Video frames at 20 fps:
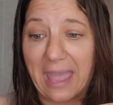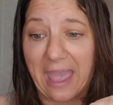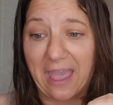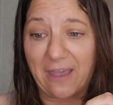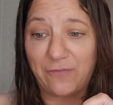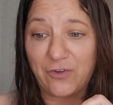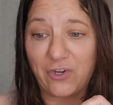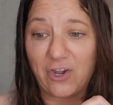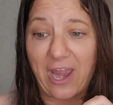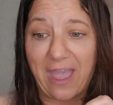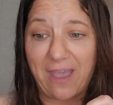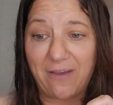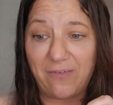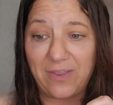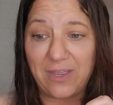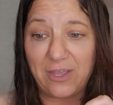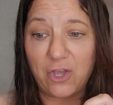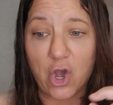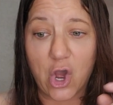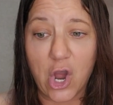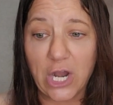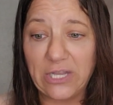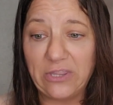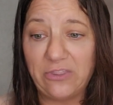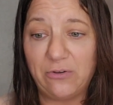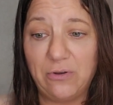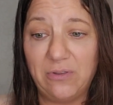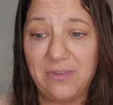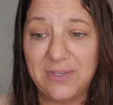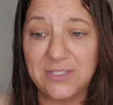after having gone
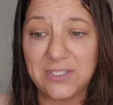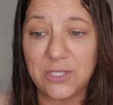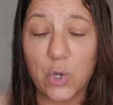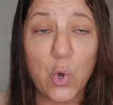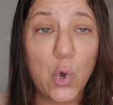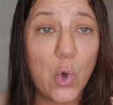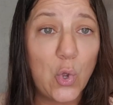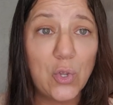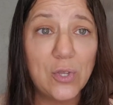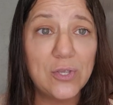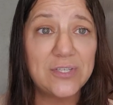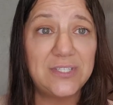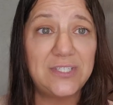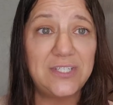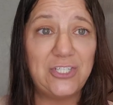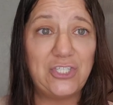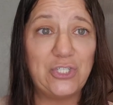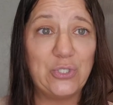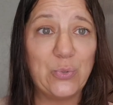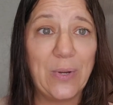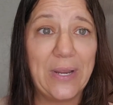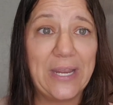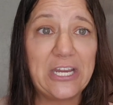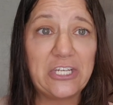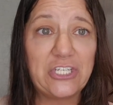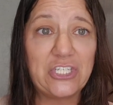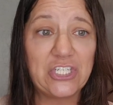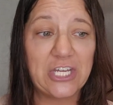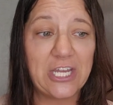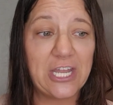through this whole
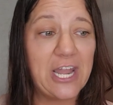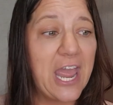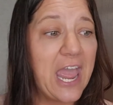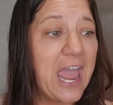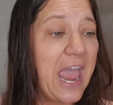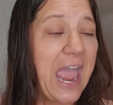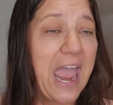situation